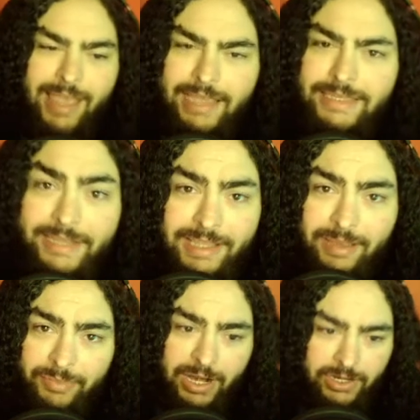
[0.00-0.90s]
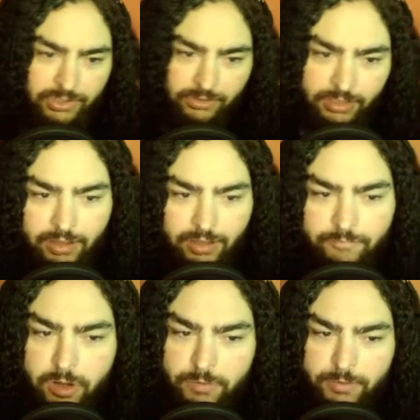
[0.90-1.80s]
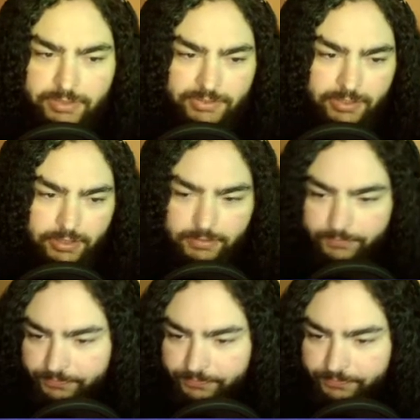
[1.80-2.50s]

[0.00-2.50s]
I say that, but I truly love Pokemon Sun.